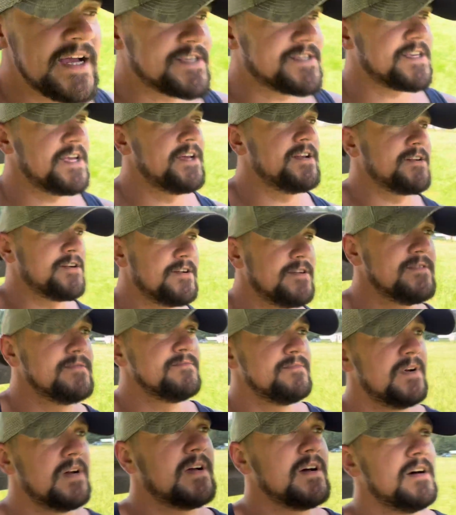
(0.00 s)
seeder
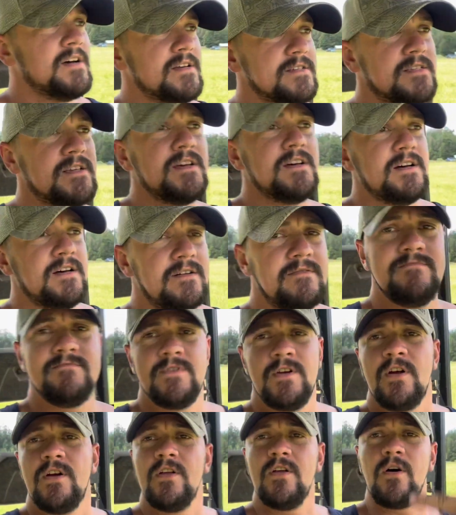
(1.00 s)
because,
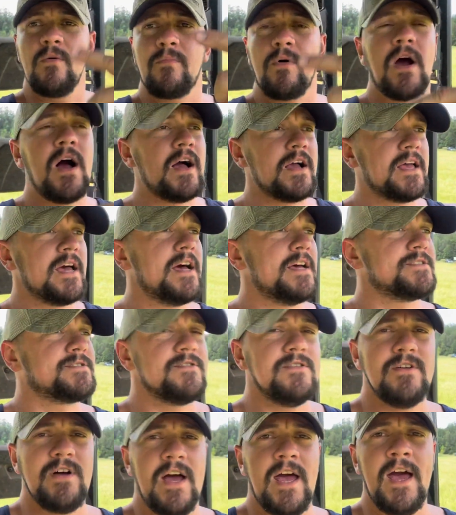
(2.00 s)
you know, a little broadcaster, a
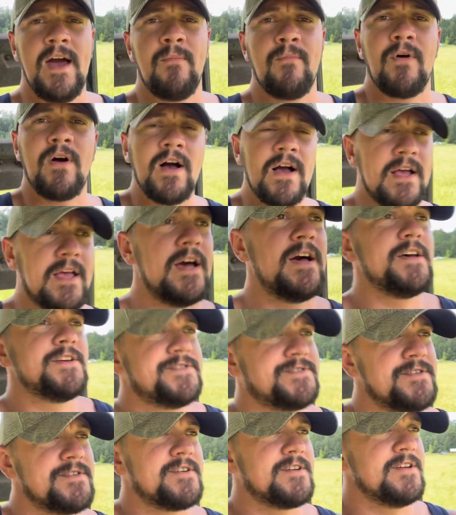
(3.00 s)
little hand broadcaster,
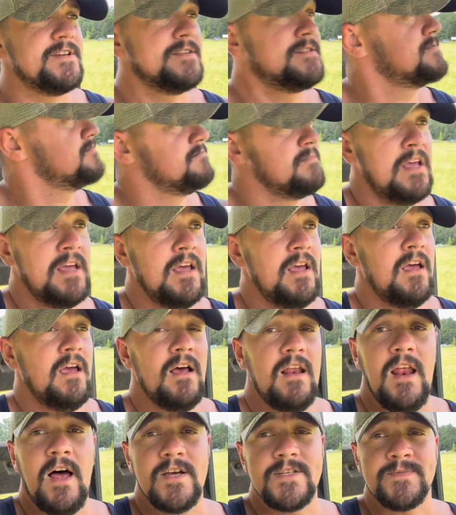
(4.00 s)
because
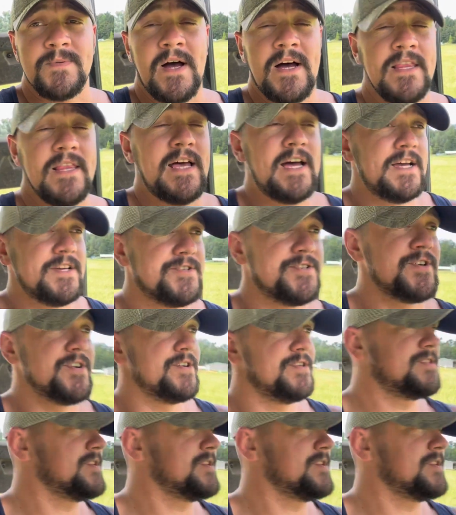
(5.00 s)
lost mine last year at